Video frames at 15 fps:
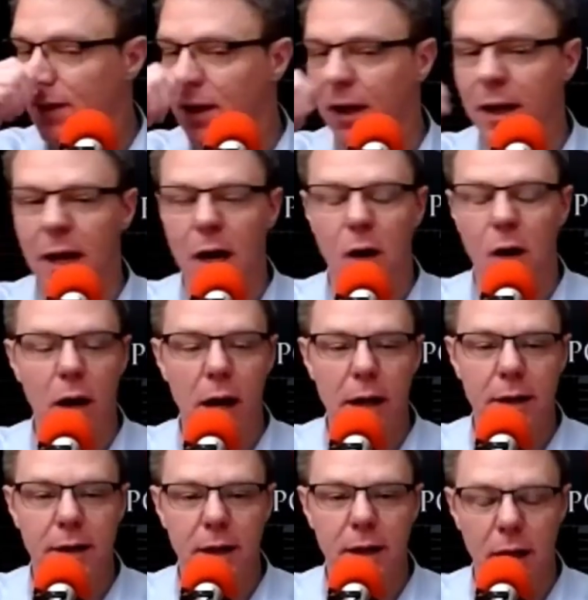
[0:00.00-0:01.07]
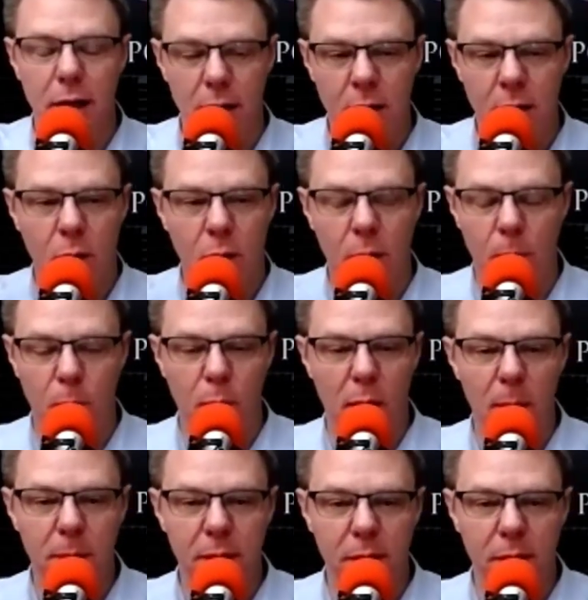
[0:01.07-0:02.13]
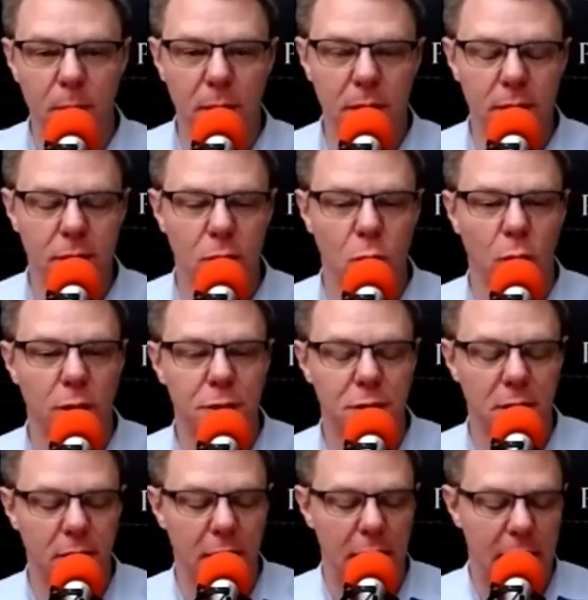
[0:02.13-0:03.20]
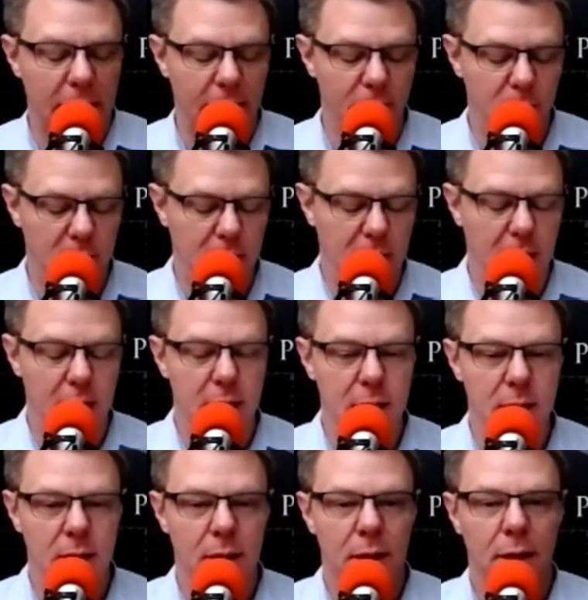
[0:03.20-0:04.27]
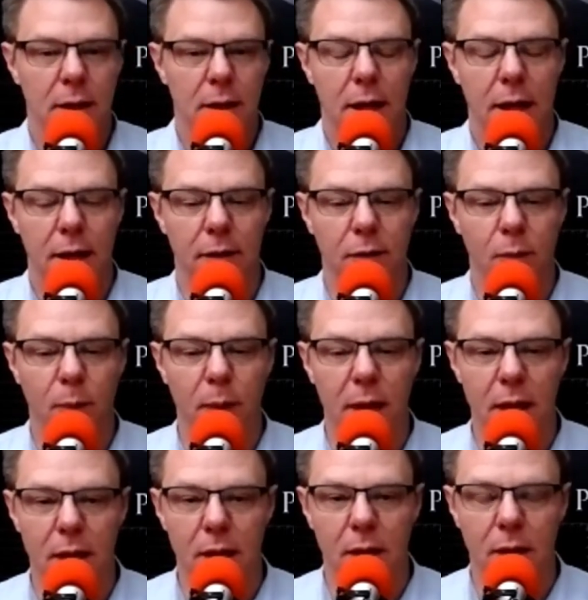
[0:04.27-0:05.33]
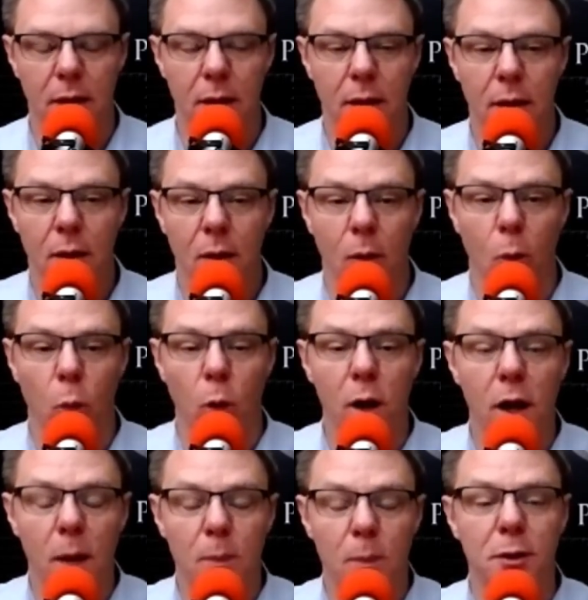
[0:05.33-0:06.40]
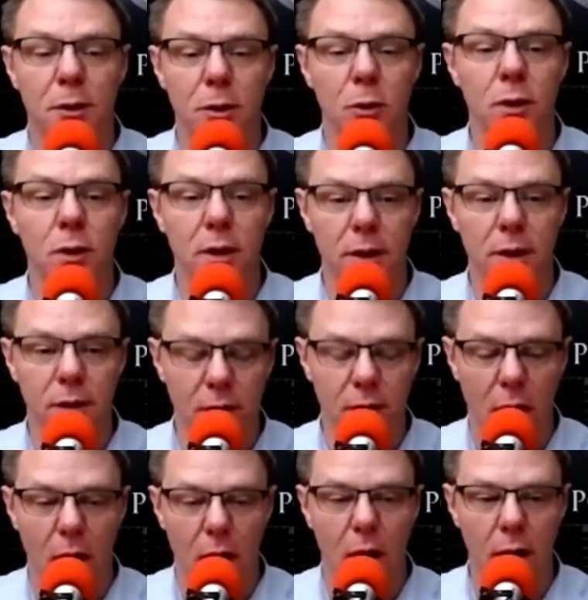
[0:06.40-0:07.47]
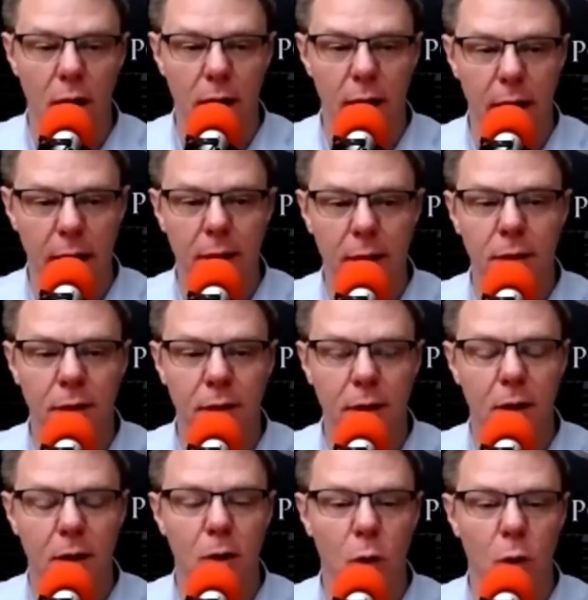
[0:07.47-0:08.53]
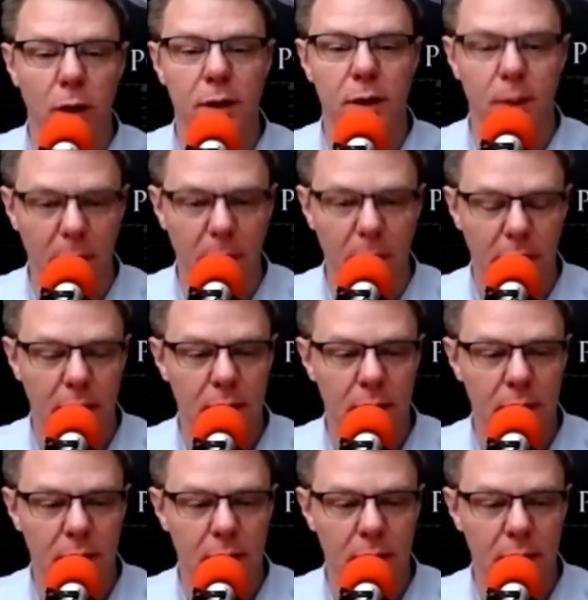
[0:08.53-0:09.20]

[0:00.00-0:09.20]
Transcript: I tell you, probably the biggest question that I've been getting has been, what opportunities is there going to be?